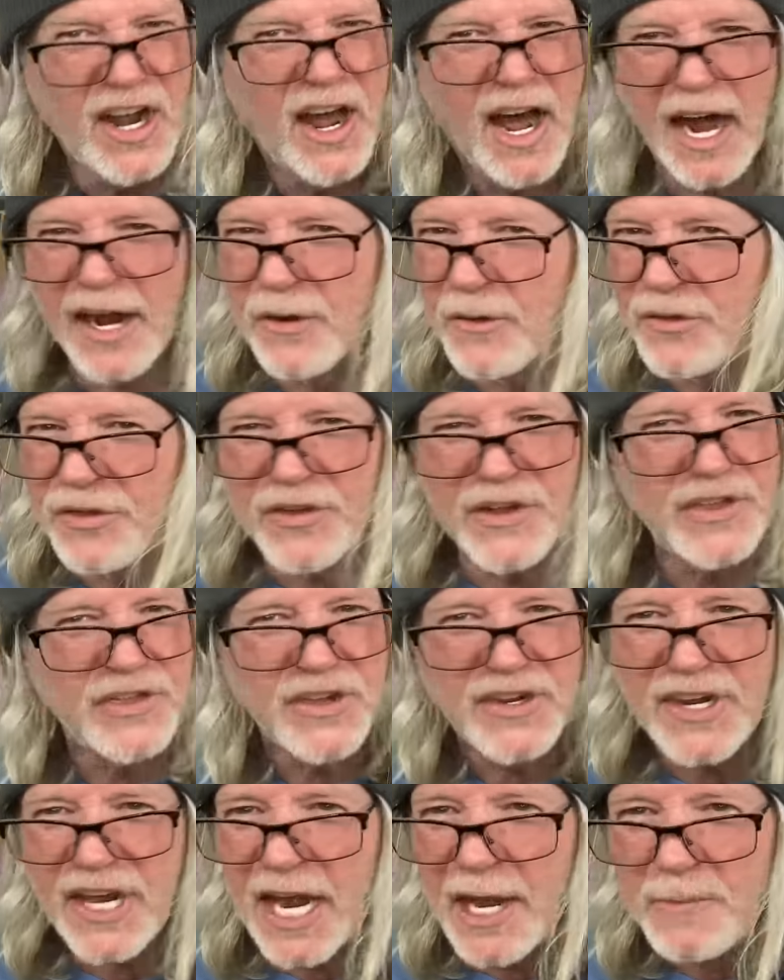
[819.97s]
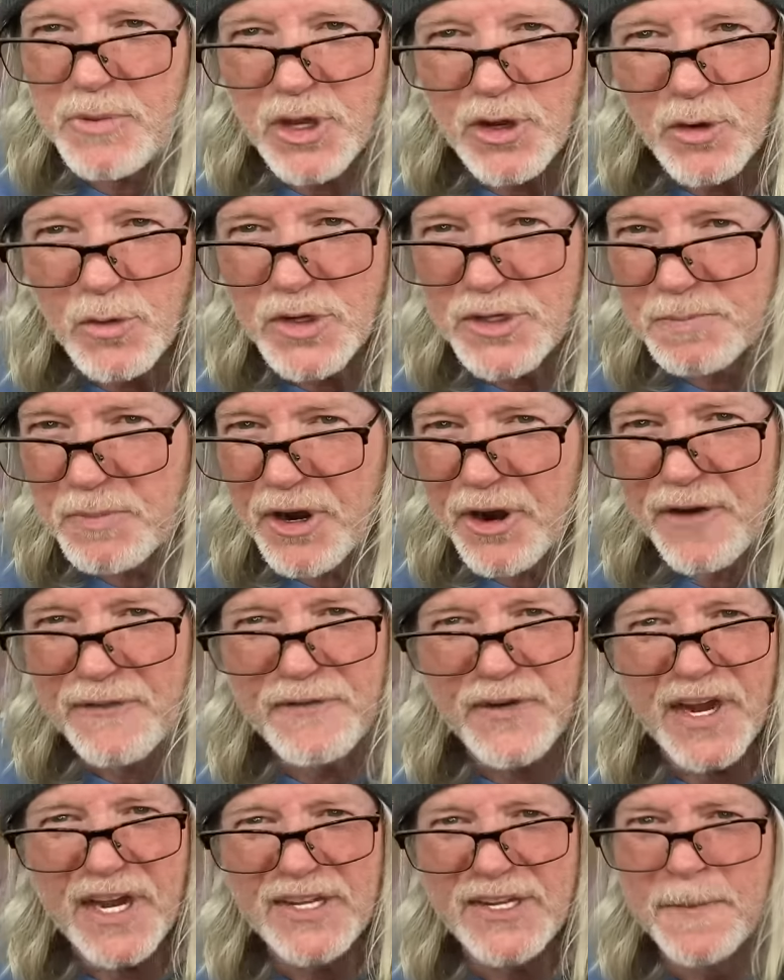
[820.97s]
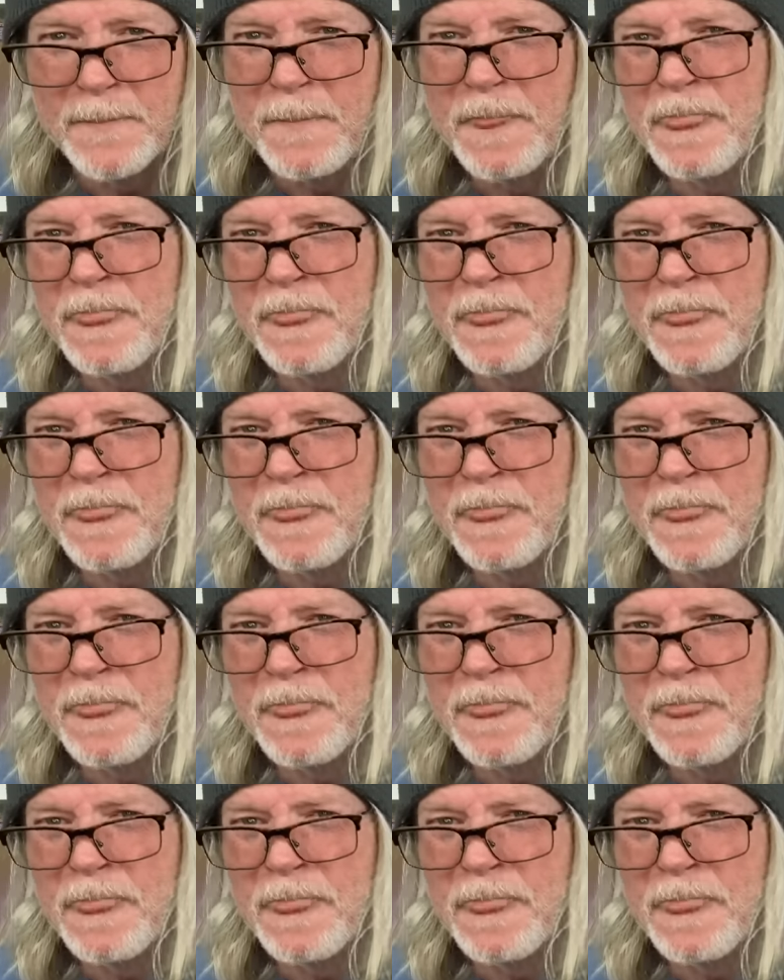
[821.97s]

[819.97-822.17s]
I don't think the debut was perfect.